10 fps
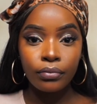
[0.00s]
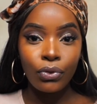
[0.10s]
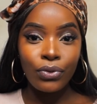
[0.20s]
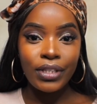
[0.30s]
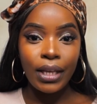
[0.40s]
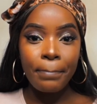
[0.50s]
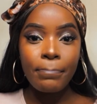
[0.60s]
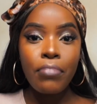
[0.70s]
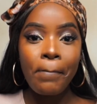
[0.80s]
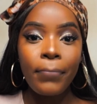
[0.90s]
You see?
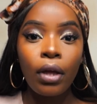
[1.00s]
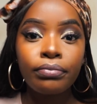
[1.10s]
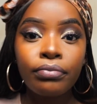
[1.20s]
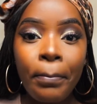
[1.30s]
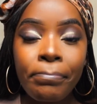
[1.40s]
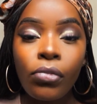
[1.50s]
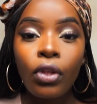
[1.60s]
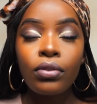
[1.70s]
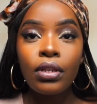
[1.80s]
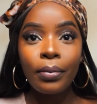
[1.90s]

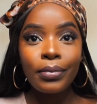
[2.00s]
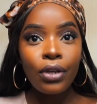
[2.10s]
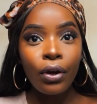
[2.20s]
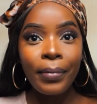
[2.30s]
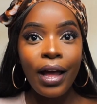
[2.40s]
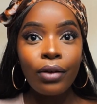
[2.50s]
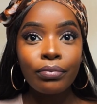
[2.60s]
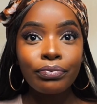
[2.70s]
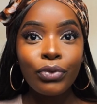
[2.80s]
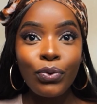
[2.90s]
You see what I'm talking about?
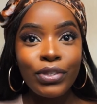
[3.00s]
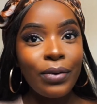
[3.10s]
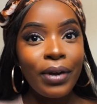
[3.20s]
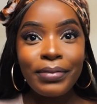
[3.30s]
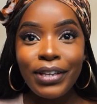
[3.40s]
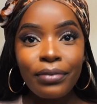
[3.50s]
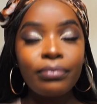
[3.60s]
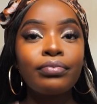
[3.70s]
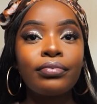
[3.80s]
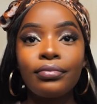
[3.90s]
You see what I'm
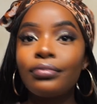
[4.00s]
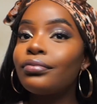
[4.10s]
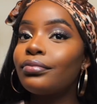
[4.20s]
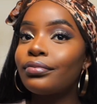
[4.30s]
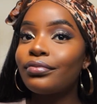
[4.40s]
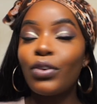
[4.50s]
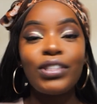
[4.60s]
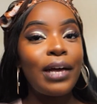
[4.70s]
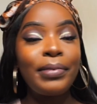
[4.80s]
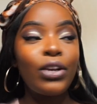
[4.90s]
talking? Don't
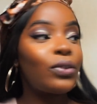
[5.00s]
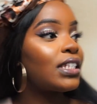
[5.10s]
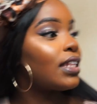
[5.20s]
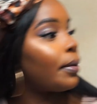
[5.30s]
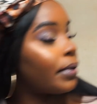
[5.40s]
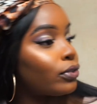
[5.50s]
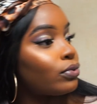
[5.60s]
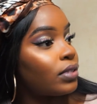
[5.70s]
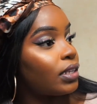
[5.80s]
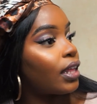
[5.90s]
tell me you don't see that, because you
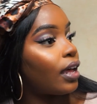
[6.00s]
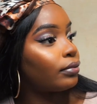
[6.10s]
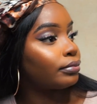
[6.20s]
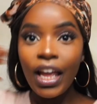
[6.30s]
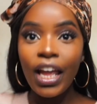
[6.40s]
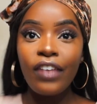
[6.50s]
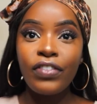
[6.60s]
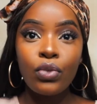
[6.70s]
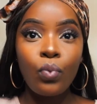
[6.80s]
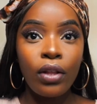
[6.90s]
see that. If
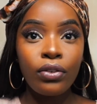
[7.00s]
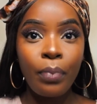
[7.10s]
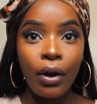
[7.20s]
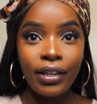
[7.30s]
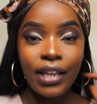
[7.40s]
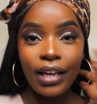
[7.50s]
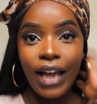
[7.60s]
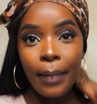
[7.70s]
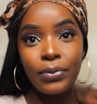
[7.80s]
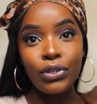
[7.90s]
there's one product that I'd
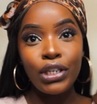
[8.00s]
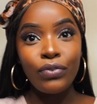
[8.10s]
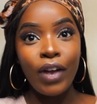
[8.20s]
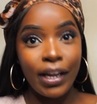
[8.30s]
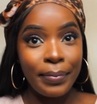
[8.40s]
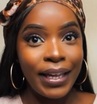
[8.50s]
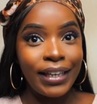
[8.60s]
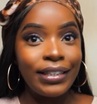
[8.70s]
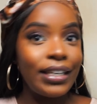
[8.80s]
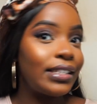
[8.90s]
absolutely
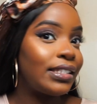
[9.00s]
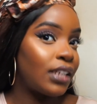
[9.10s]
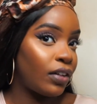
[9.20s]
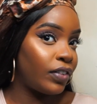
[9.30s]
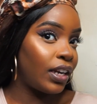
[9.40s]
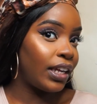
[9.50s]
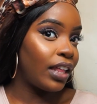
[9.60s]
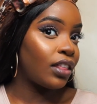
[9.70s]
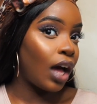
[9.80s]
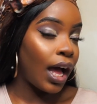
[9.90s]
recommend, it's definitely
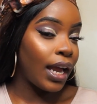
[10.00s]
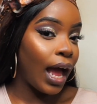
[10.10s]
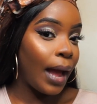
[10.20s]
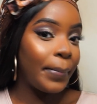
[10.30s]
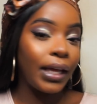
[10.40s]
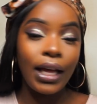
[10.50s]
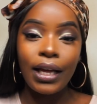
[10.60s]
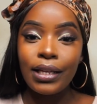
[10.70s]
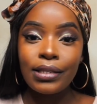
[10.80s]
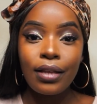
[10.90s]
the highlight,
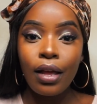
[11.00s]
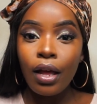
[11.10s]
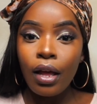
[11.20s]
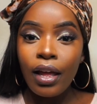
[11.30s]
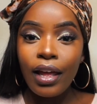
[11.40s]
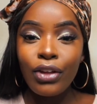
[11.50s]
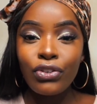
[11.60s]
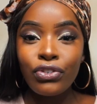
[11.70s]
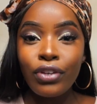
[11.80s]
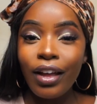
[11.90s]
because it
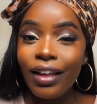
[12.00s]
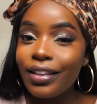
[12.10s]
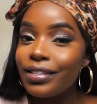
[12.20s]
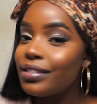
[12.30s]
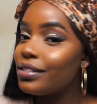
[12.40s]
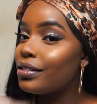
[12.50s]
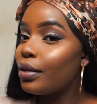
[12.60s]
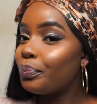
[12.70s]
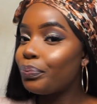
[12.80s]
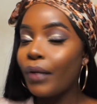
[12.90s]
just...
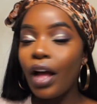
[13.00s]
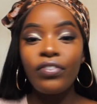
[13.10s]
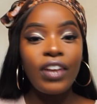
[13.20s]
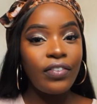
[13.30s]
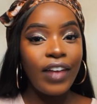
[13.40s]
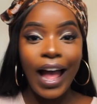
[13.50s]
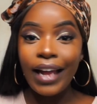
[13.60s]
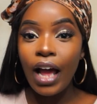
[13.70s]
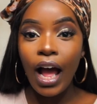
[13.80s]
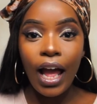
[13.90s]
I've never had
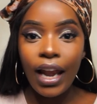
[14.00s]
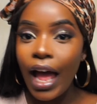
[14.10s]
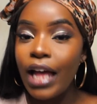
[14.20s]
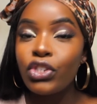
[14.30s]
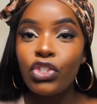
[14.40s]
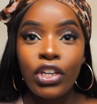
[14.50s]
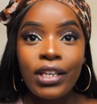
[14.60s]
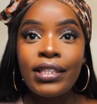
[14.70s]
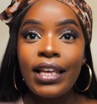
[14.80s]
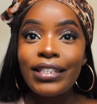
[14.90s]
a highlight as good
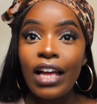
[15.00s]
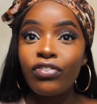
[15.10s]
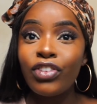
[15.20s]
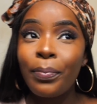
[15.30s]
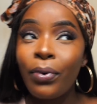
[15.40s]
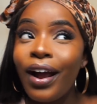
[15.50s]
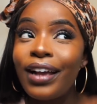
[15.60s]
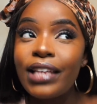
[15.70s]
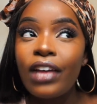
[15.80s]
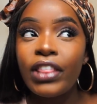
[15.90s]
as this, and for the
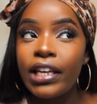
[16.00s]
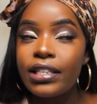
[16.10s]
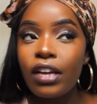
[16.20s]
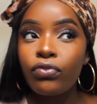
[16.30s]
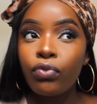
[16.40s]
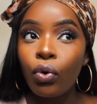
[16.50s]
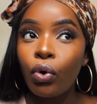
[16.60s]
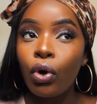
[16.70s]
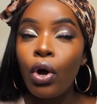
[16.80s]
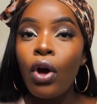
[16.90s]
price, I think it's like £4
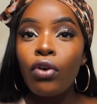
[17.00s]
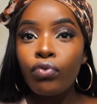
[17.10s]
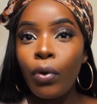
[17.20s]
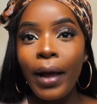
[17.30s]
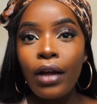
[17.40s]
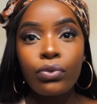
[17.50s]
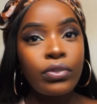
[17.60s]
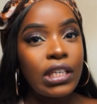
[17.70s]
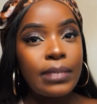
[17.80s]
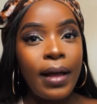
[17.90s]
or
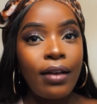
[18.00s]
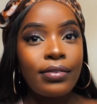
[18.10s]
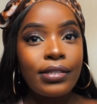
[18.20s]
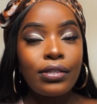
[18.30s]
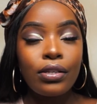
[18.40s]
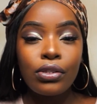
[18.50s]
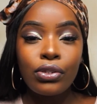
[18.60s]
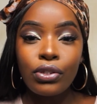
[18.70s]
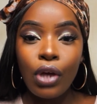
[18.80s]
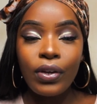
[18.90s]
£6,
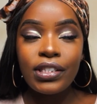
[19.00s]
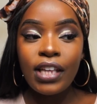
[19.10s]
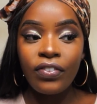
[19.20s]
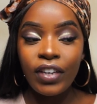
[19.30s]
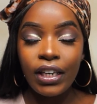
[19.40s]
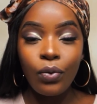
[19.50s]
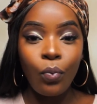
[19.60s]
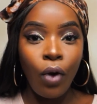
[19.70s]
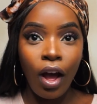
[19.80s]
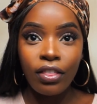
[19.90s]
so it's definitely
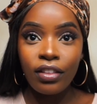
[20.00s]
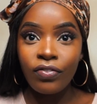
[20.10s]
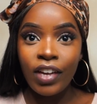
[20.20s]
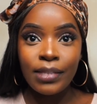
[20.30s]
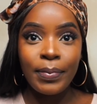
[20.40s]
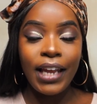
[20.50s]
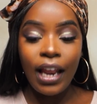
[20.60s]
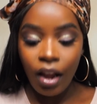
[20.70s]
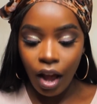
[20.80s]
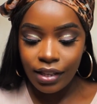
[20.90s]
worth the investment.
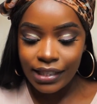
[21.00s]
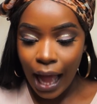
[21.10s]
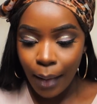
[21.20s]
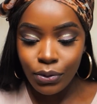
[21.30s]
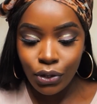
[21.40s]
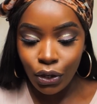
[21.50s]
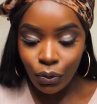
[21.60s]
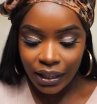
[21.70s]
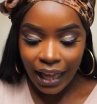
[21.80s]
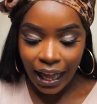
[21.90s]
It lasts absolutely